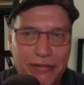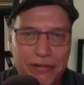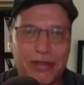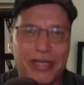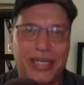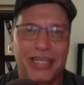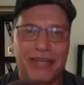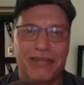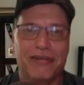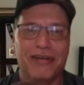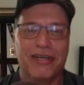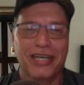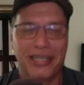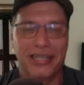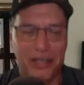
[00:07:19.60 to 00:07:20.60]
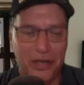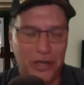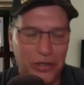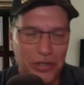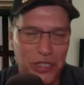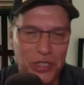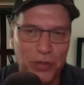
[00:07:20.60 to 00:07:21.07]
right, right. No,
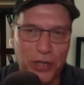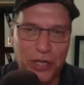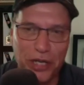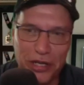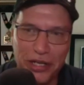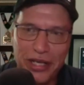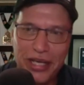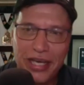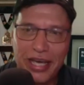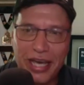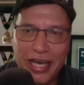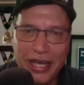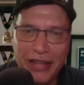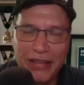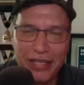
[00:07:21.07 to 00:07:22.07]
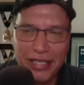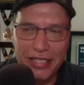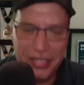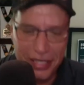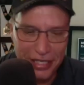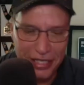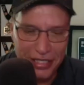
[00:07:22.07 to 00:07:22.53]
you're spot on. Uh,
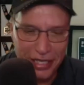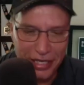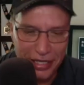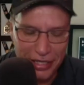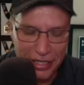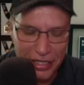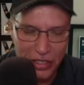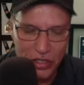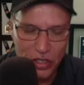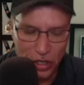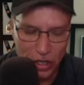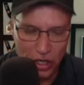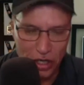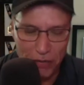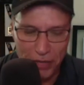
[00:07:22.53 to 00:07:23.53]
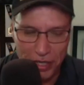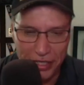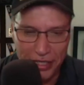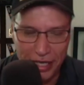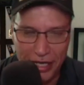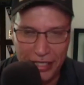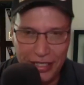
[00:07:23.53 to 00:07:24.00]
there's there's a there's a term, and
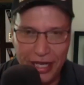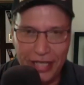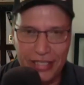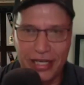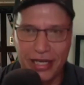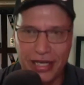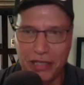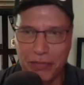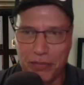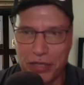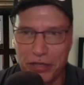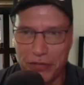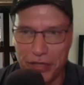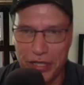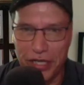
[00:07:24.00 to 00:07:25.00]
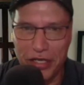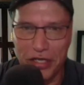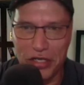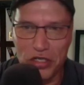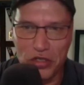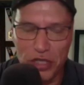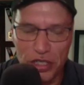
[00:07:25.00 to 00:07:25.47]
it, it's it's a little bit of an
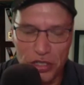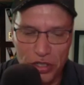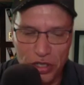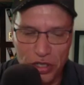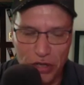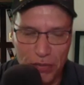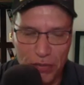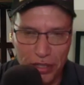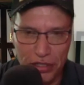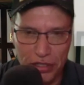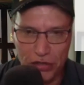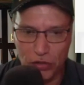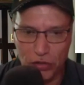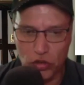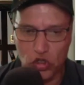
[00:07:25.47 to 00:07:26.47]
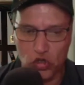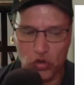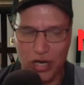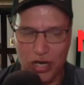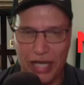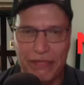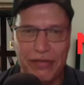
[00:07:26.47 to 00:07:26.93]
industry term, but it's called
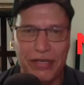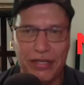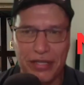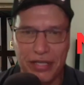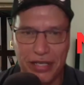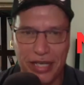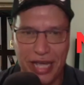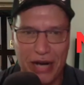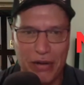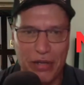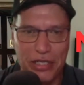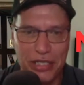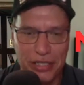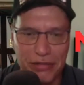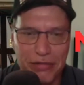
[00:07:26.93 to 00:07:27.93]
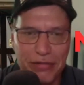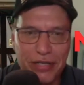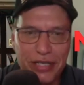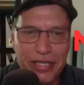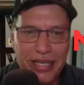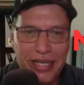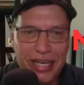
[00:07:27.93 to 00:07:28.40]
driving the narrative.
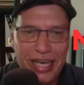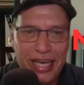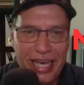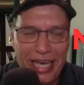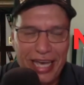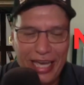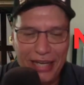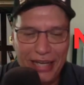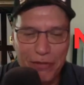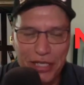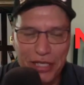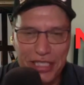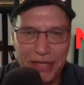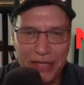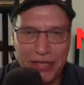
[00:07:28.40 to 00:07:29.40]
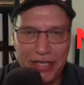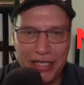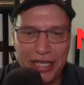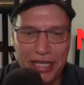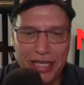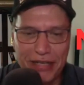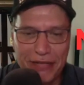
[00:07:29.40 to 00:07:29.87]
And yeah. when something
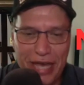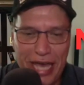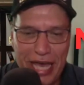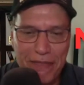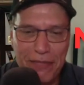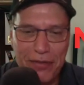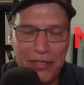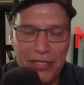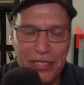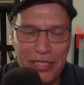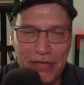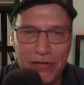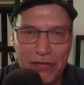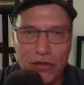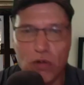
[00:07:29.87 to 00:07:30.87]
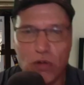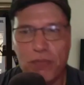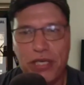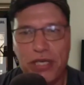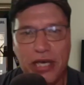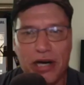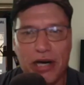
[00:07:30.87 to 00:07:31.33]
negative happens, if your
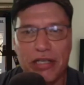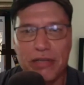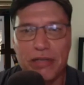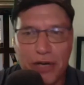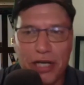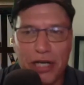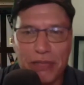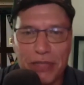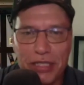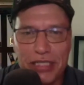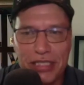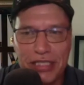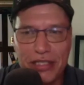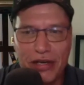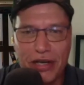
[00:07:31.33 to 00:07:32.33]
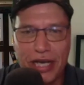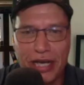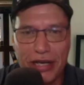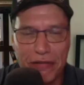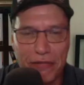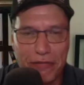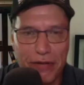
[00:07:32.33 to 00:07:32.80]
PR department is not out
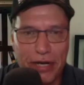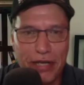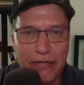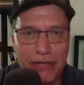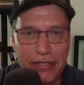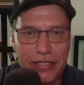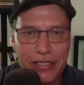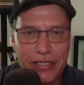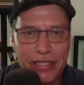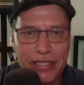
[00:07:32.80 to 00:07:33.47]
in front of it,